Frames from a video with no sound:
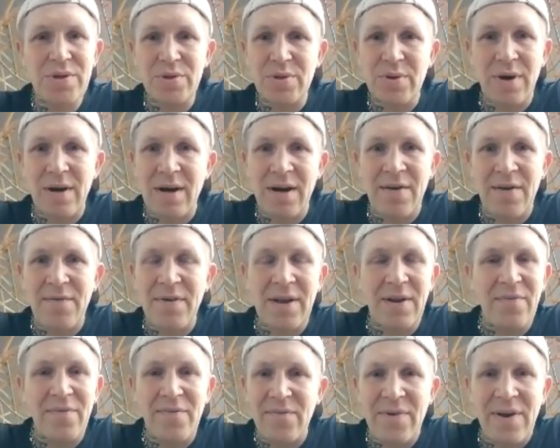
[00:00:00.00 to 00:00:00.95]
So I
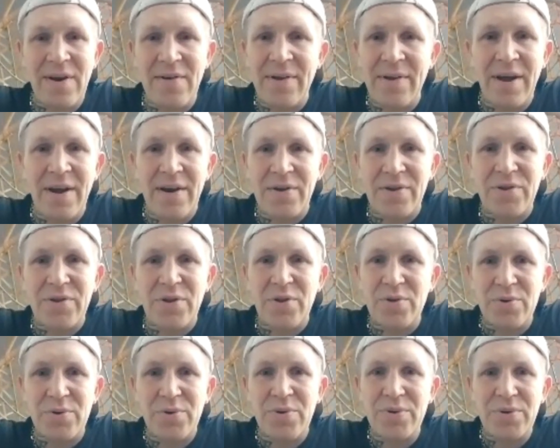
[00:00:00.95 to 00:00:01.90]
feel very honored
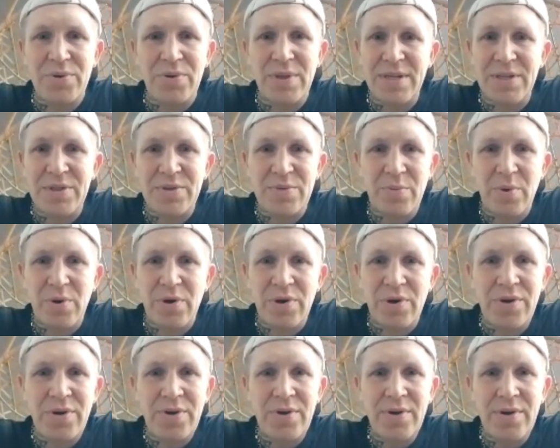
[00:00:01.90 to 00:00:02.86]
to do this work.